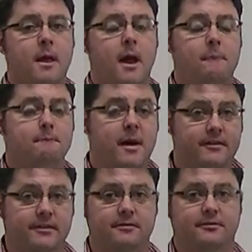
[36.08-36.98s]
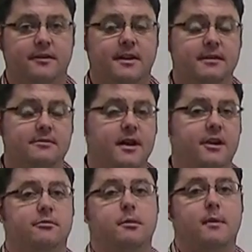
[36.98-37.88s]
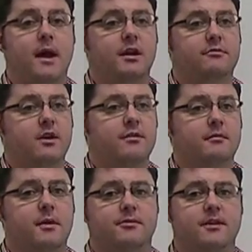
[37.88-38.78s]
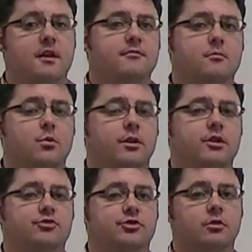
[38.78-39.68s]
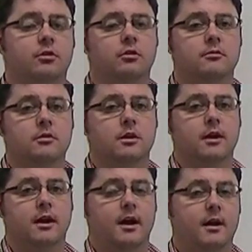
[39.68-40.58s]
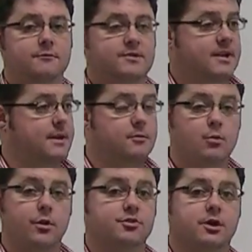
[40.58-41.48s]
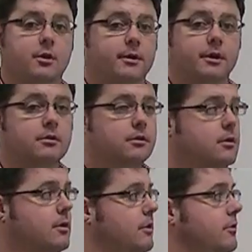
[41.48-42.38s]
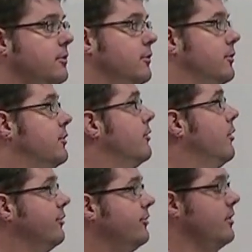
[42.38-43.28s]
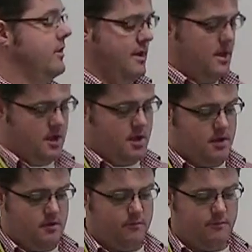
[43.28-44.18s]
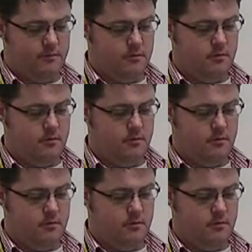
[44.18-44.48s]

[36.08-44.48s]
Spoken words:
a monthly fee that has to be paid for every month you have the mortgage to keep the mortgage going. You could also have,